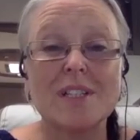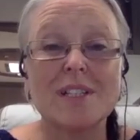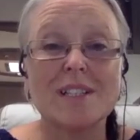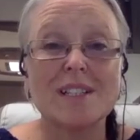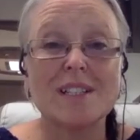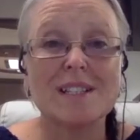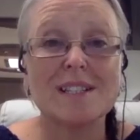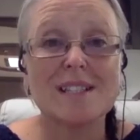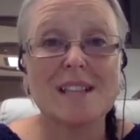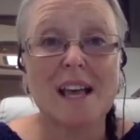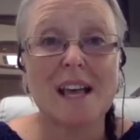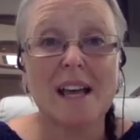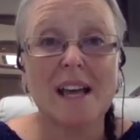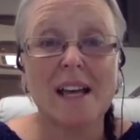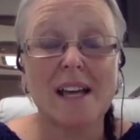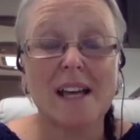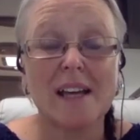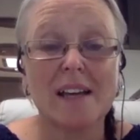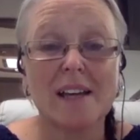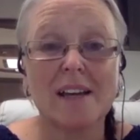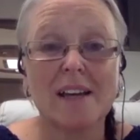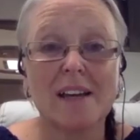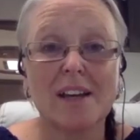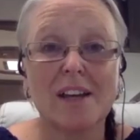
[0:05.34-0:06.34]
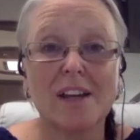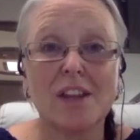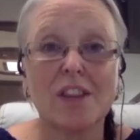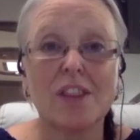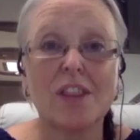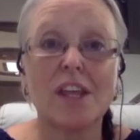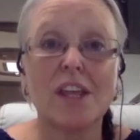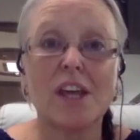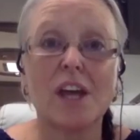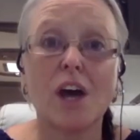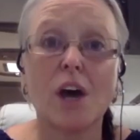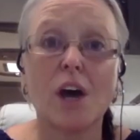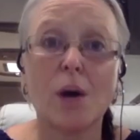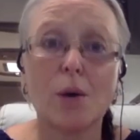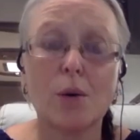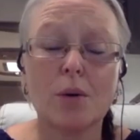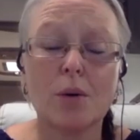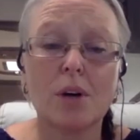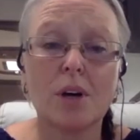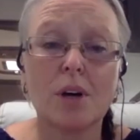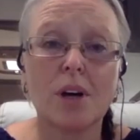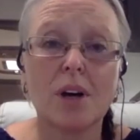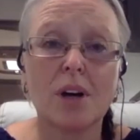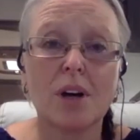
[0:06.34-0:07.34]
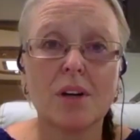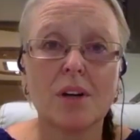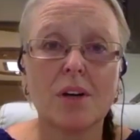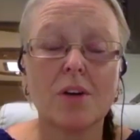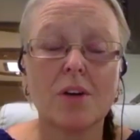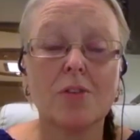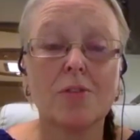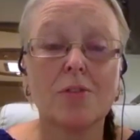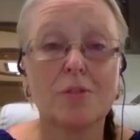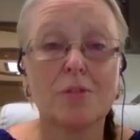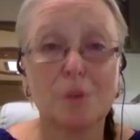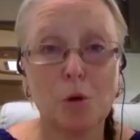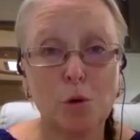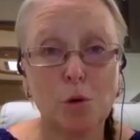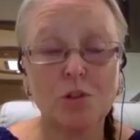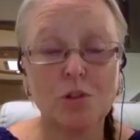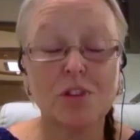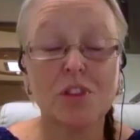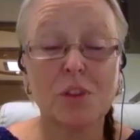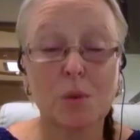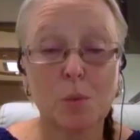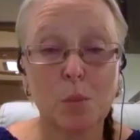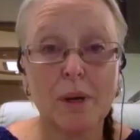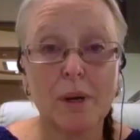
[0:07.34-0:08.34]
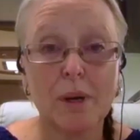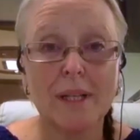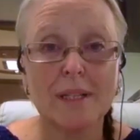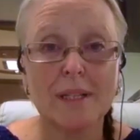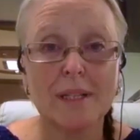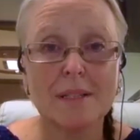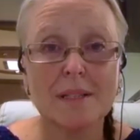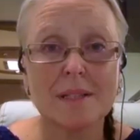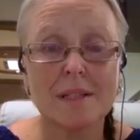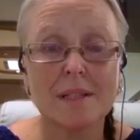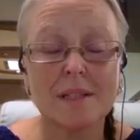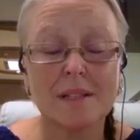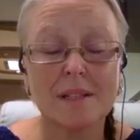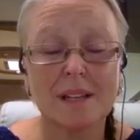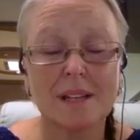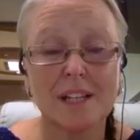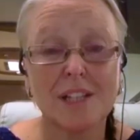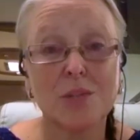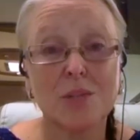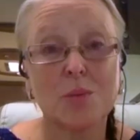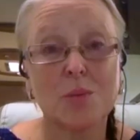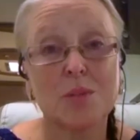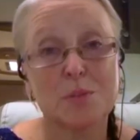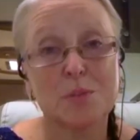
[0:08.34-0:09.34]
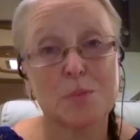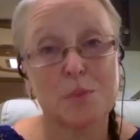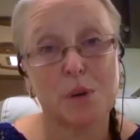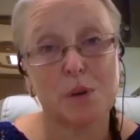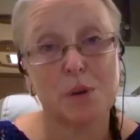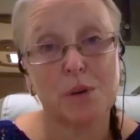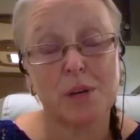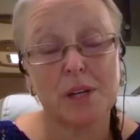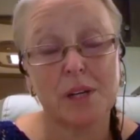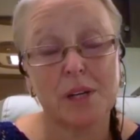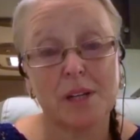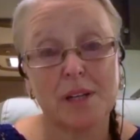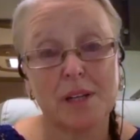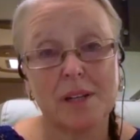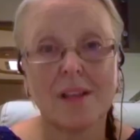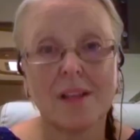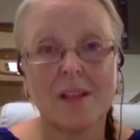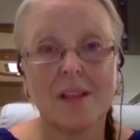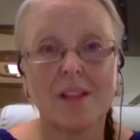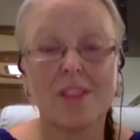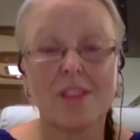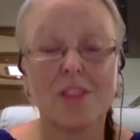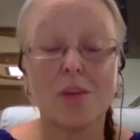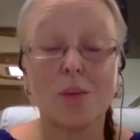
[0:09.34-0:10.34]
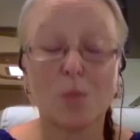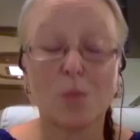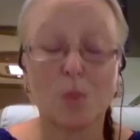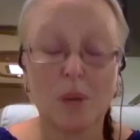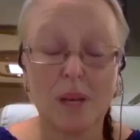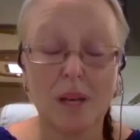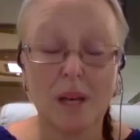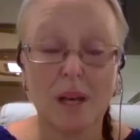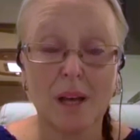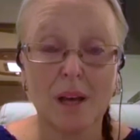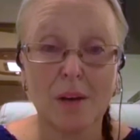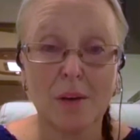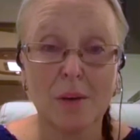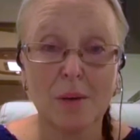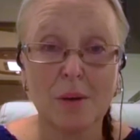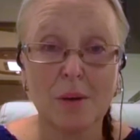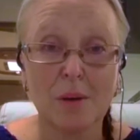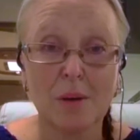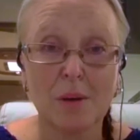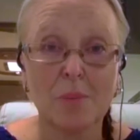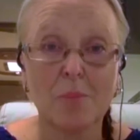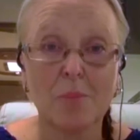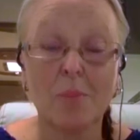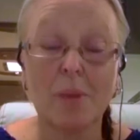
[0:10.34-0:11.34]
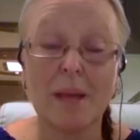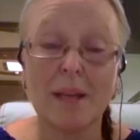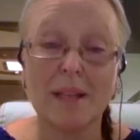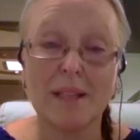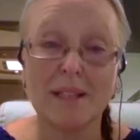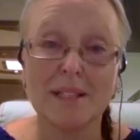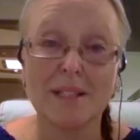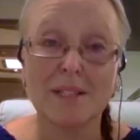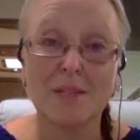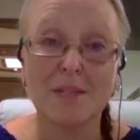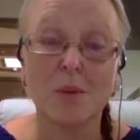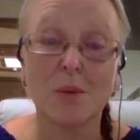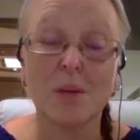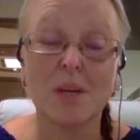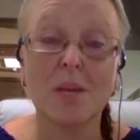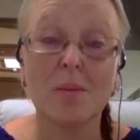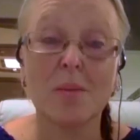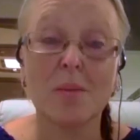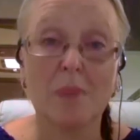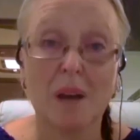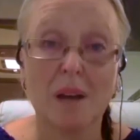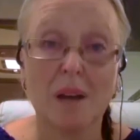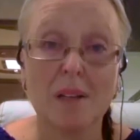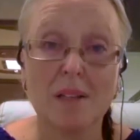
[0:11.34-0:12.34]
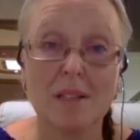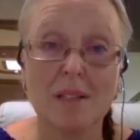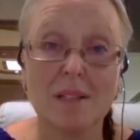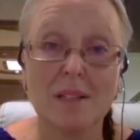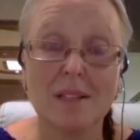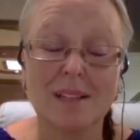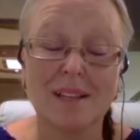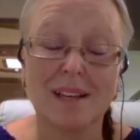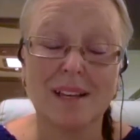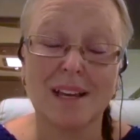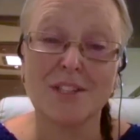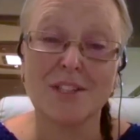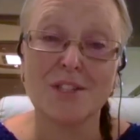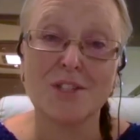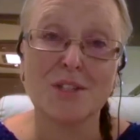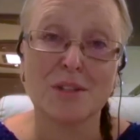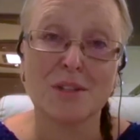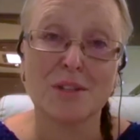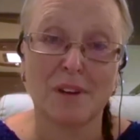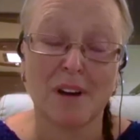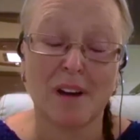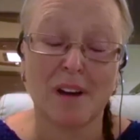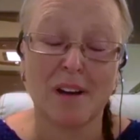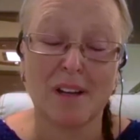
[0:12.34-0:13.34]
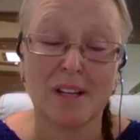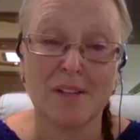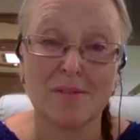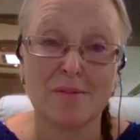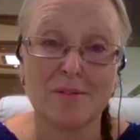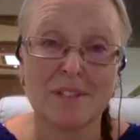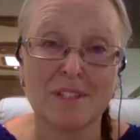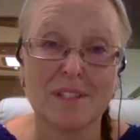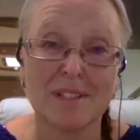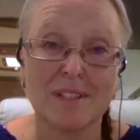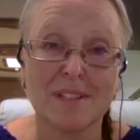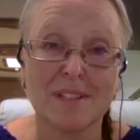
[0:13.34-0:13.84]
as saying, "The oak fought the wind and was broken. The willow bent when it must and survived."